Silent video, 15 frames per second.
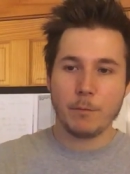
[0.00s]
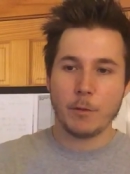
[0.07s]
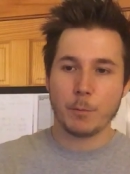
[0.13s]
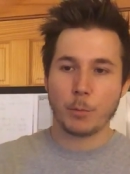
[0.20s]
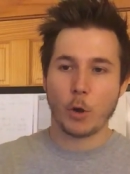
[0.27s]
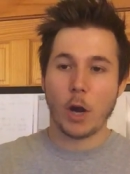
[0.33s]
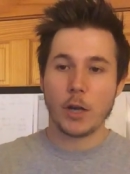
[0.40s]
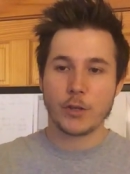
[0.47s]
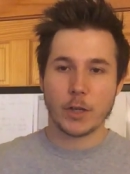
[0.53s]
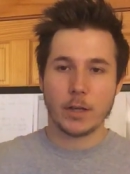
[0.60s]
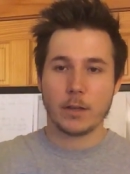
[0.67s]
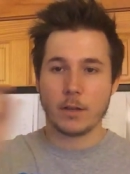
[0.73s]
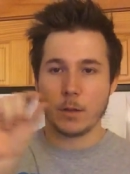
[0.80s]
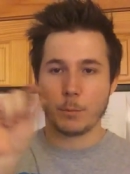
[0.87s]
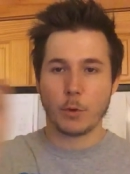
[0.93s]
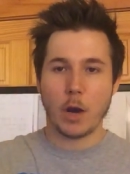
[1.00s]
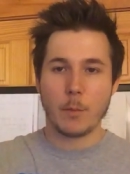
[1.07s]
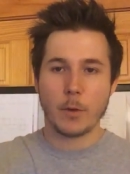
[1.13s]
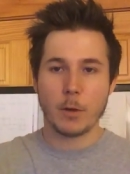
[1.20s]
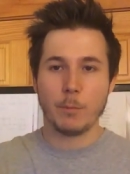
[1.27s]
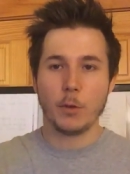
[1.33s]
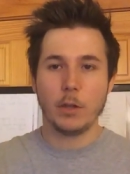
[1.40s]
of the project in the
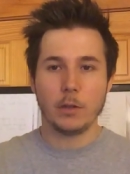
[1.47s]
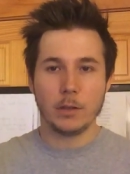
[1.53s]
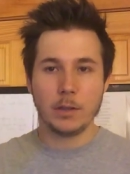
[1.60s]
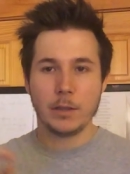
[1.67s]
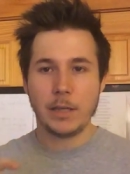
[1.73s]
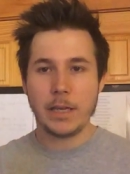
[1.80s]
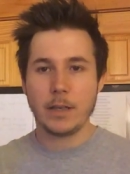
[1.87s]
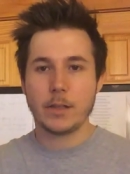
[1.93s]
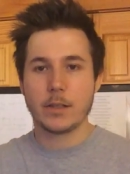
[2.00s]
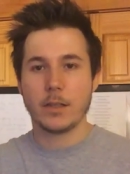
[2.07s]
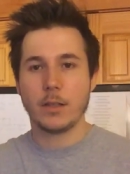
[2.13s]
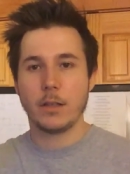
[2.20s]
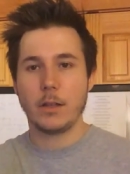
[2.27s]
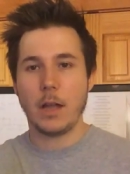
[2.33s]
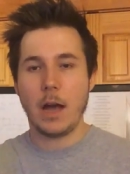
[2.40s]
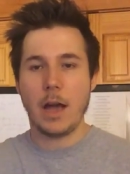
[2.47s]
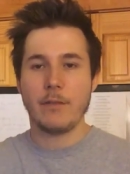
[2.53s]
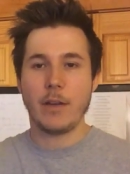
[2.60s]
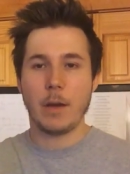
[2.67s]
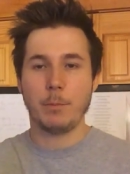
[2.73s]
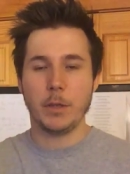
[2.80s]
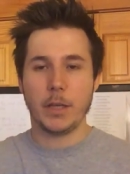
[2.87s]
primary bullet link to the
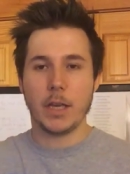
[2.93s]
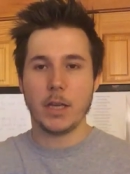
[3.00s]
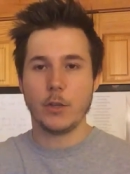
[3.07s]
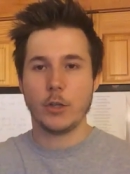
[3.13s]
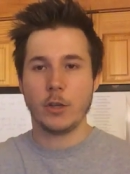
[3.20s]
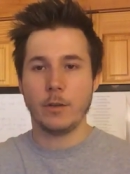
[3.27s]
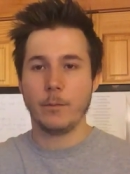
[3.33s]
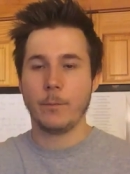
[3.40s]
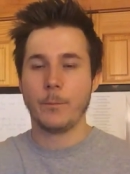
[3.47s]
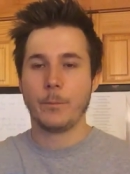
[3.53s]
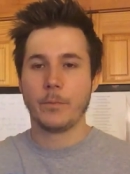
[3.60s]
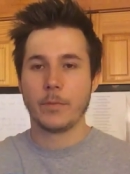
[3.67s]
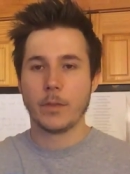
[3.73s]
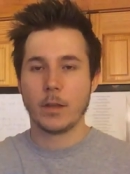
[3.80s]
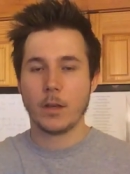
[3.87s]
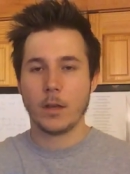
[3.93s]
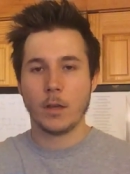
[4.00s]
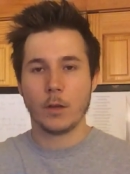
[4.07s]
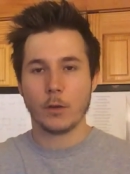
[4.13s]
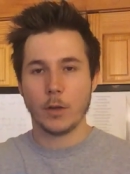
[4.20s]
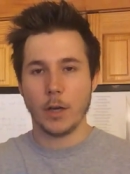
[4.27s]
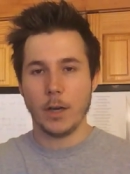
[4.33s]
live application.
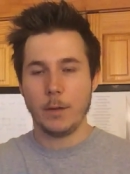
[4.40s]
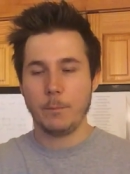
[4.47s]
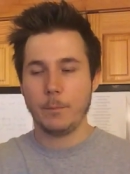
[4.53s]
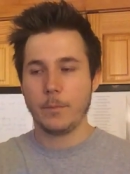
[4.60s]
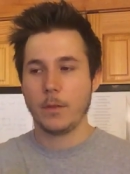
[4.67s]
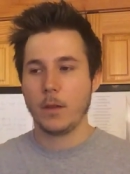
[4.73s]
Okay?